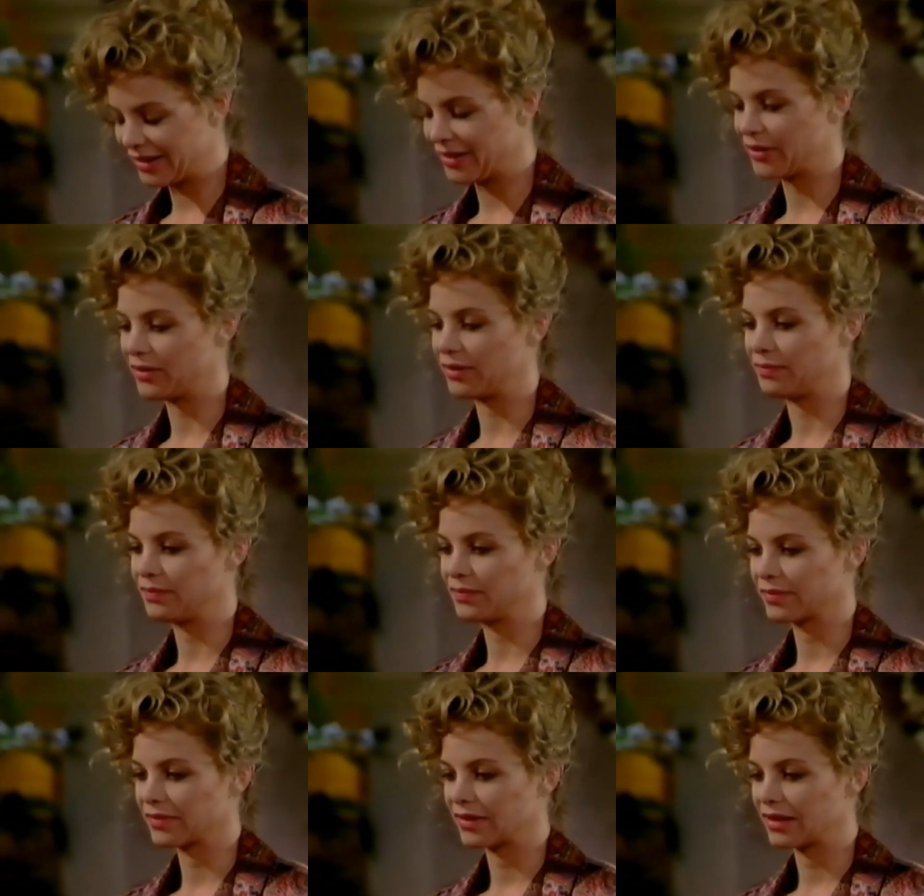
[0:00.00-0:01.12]
You know, um,
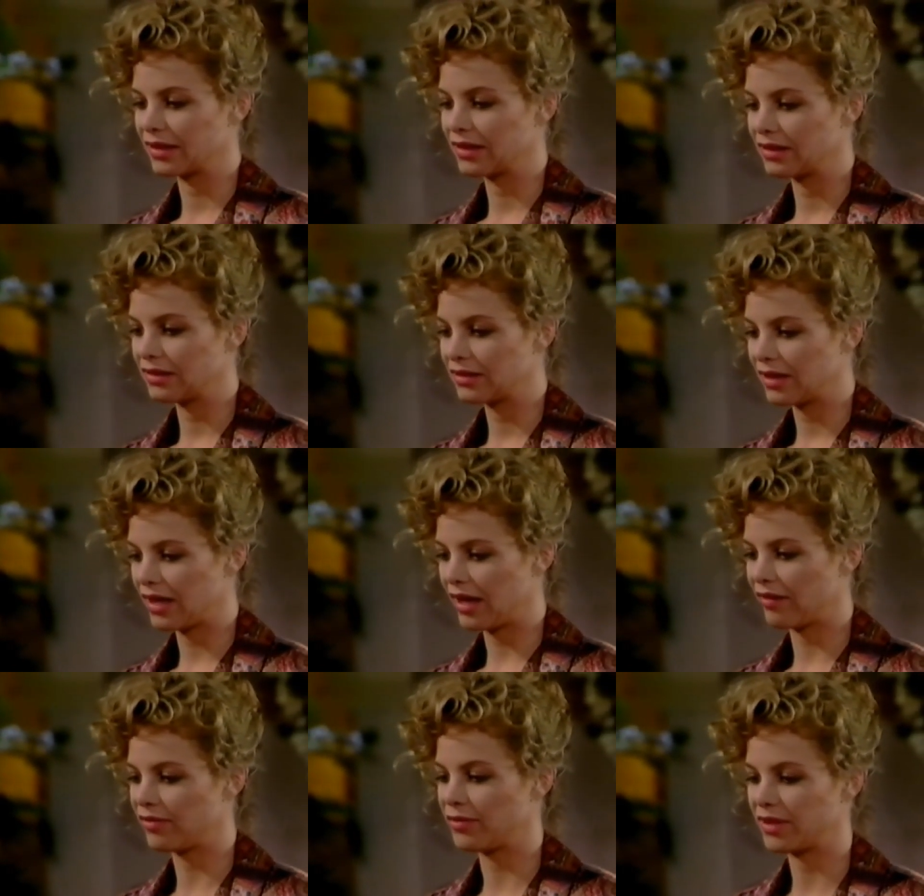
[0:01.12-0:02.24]

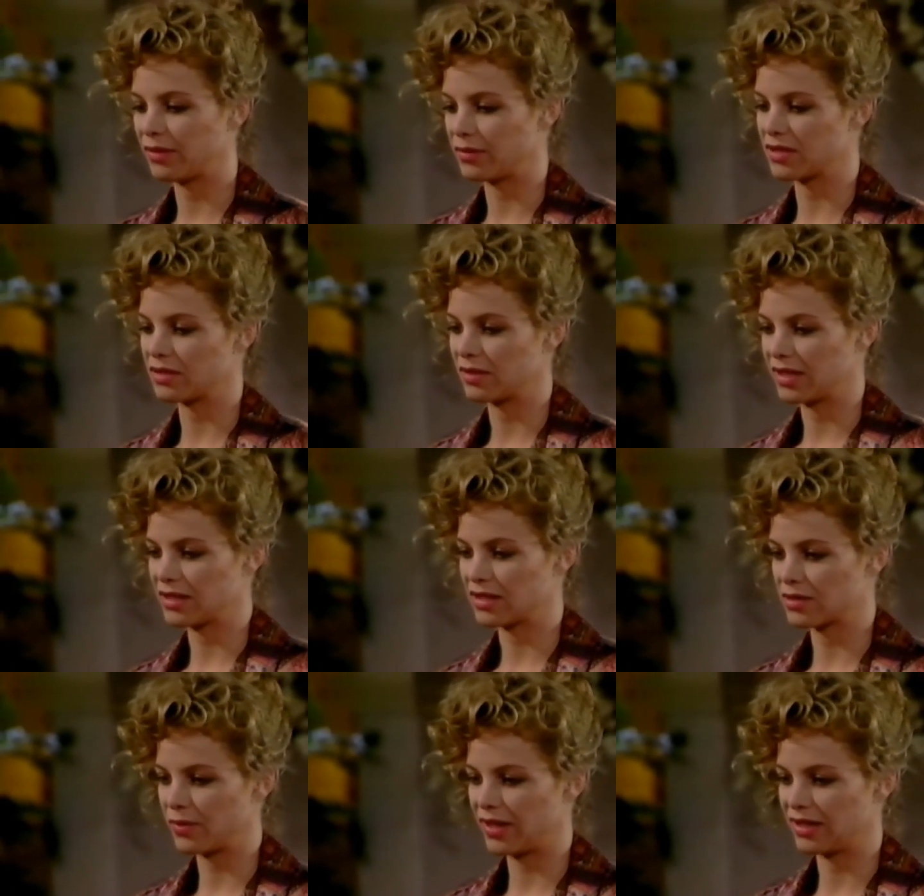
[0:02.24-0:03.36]
everyone that was so against
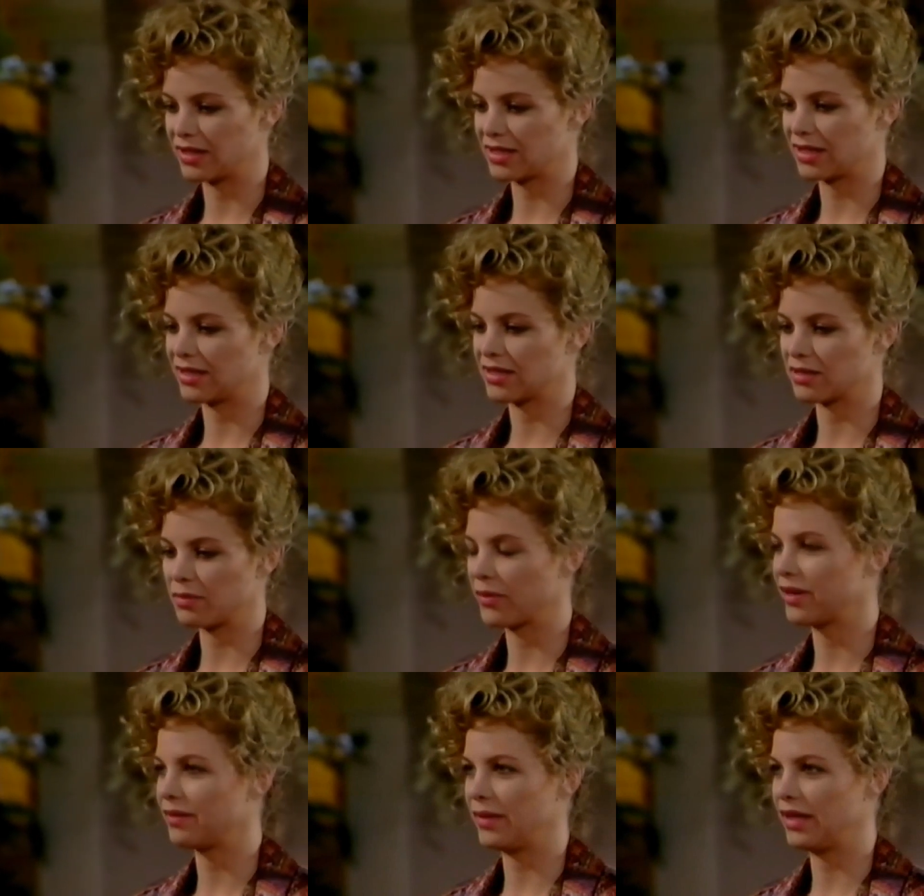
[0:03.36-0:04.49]
this wedding is suddenly
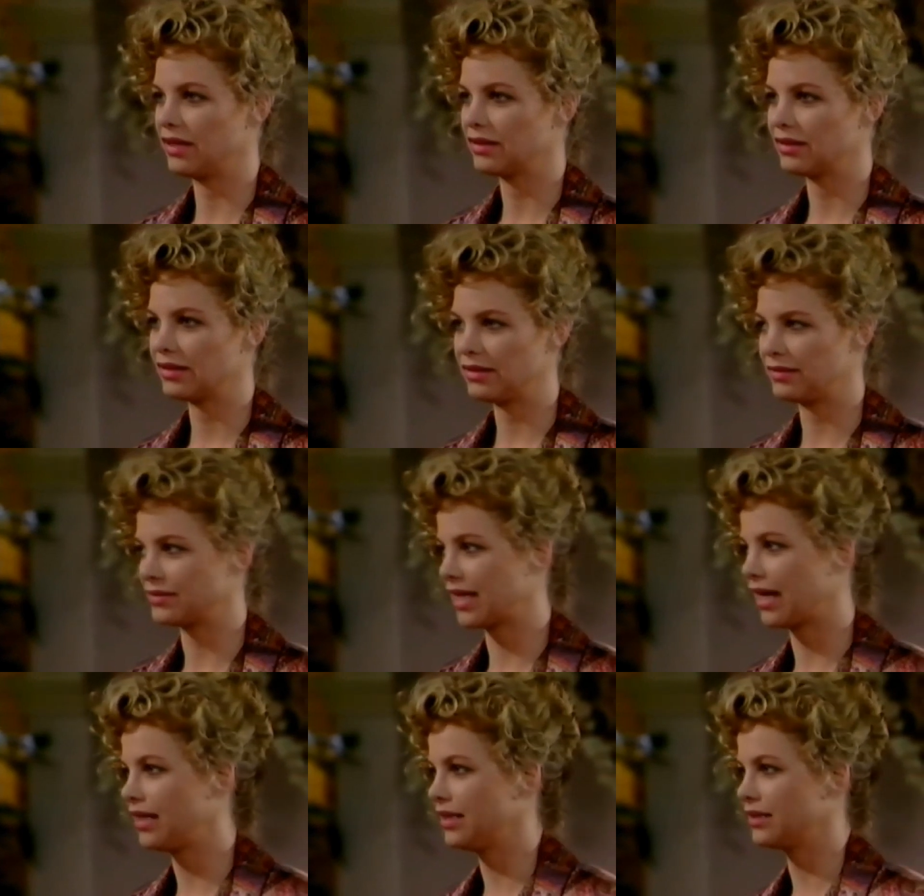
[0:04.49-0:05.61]
supporting me. You know,
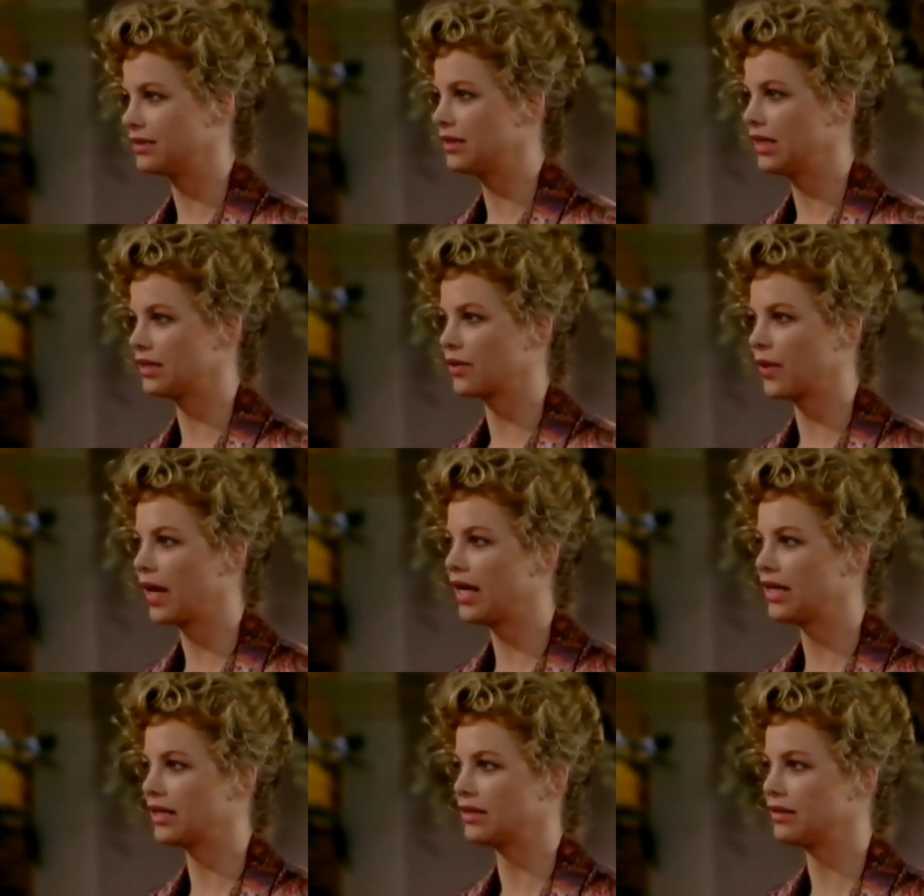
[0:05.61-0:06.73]
Daddy and, and
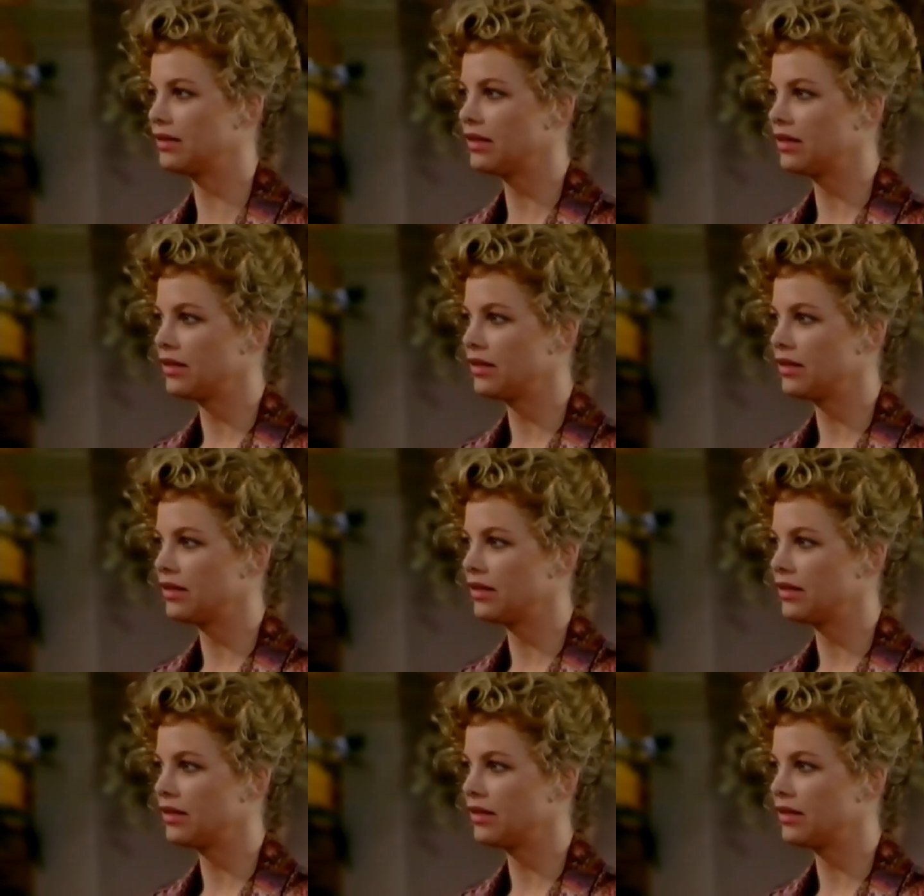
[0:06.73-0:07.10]
Craig and...